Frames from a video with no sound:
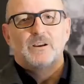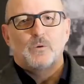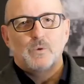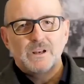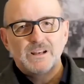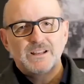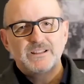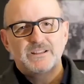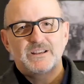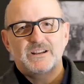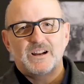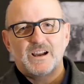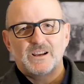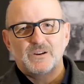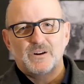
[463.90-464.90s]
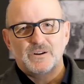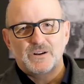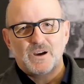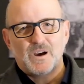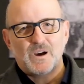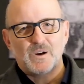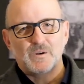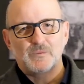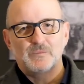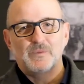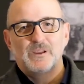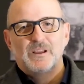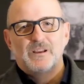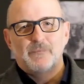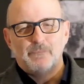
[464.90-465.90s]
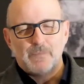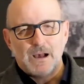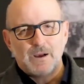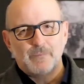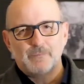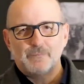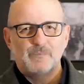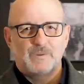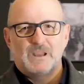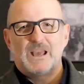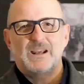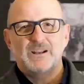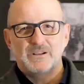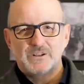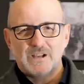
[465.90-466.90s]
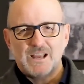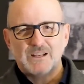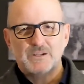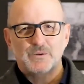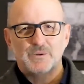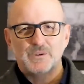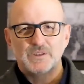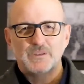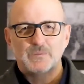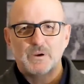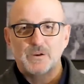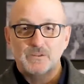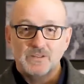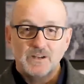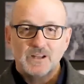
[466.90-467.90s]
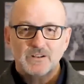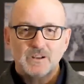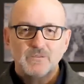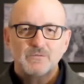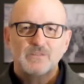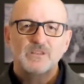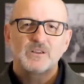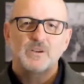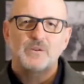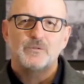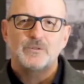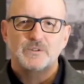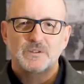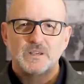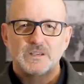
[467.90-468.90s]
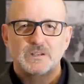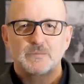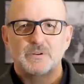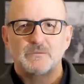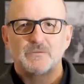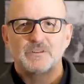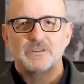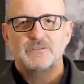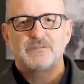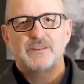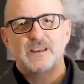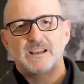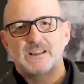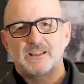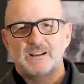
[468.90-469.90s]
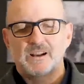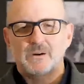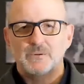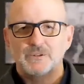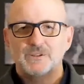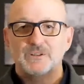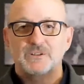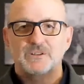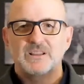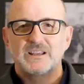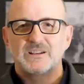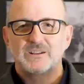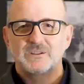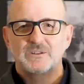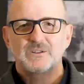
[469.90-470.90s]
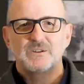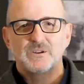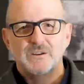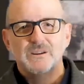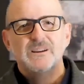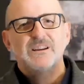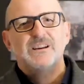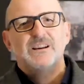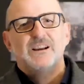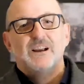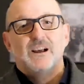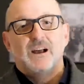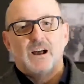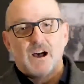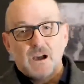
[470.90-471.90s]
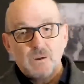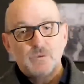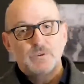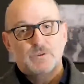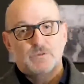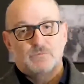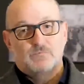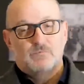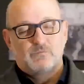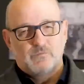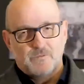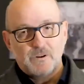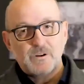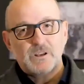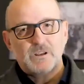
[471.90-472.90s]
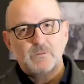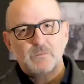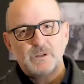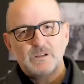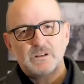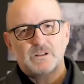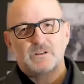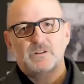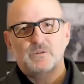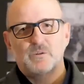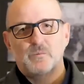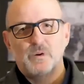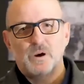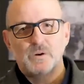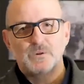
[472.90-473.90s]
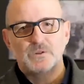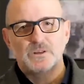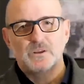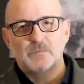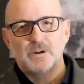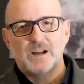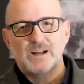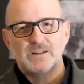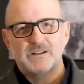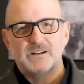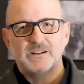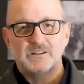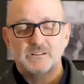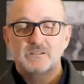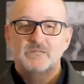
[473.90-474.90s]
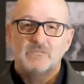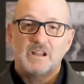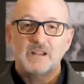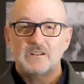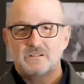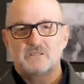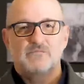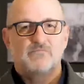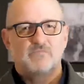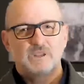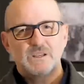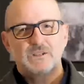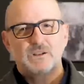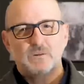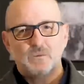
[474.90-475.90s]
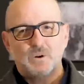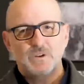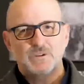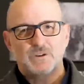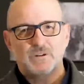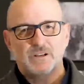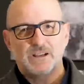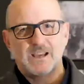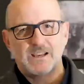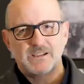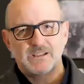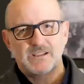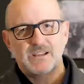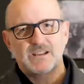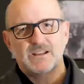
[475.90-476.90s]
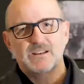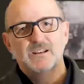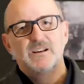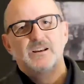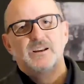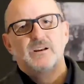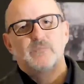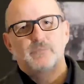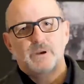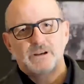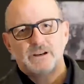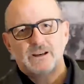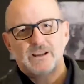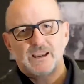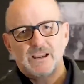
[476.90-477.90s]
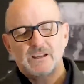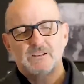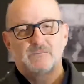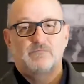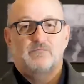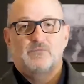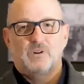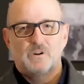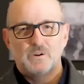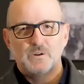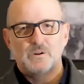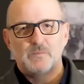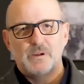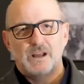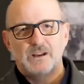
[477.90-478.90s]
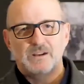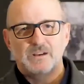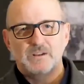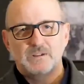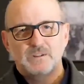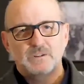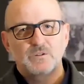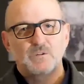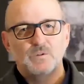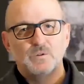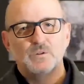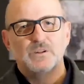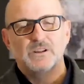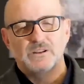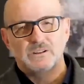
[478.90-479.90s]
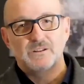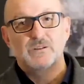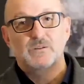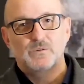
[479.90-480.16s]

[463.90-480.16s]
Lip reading: When Lindsay and I got home, Mum had a chat to us both, and I don't think her assessment was fair that I was just there to stir. I was very committed to opposing apartheid, and yes, I was only 18, but I had learned about it at school and